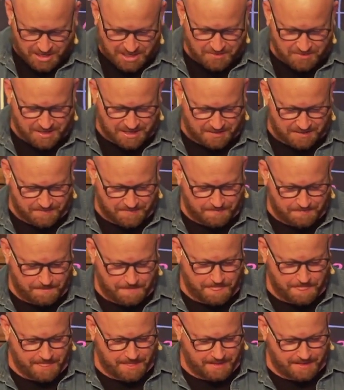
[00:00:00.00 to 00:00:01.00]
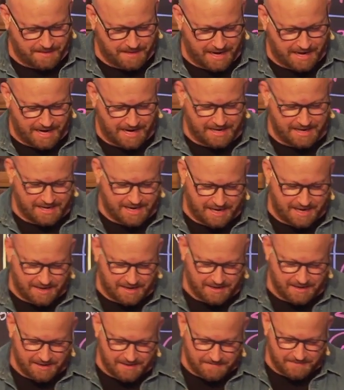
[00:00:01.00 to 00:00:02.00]
with him, and
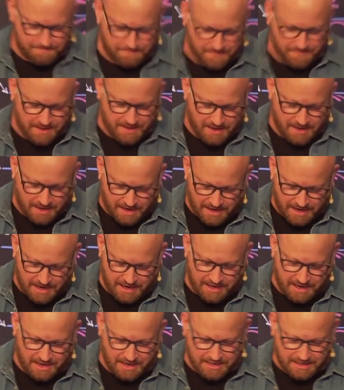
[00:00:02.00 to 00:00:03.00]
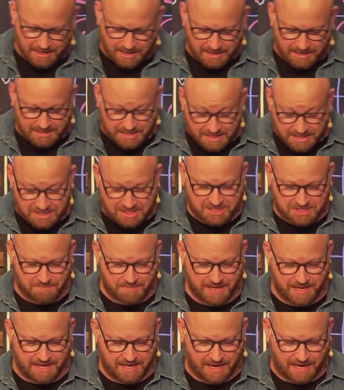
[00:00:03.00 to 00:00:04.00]
I didn't
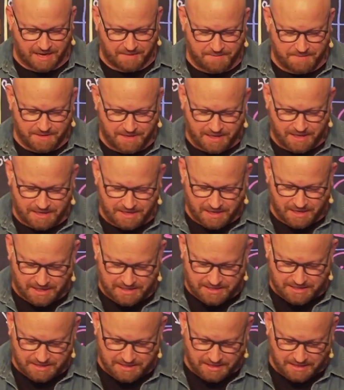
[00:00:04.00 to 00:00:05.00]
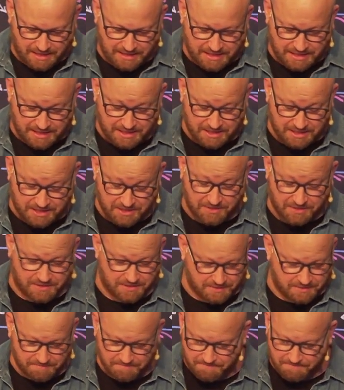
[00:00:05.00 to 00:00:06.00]
speak up, and I didn't do
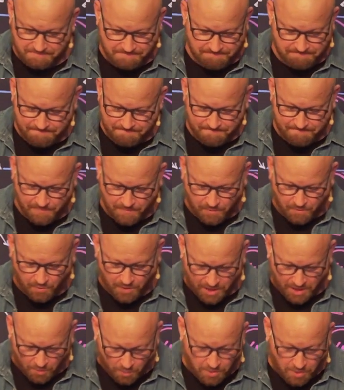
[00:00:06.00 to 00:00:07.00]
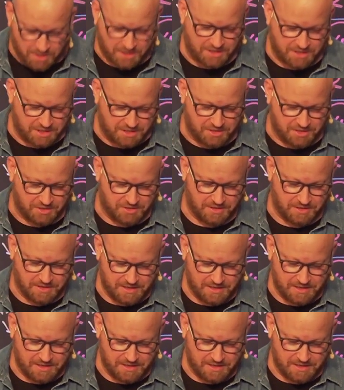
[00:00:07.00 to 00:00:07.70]
what I wanted to do.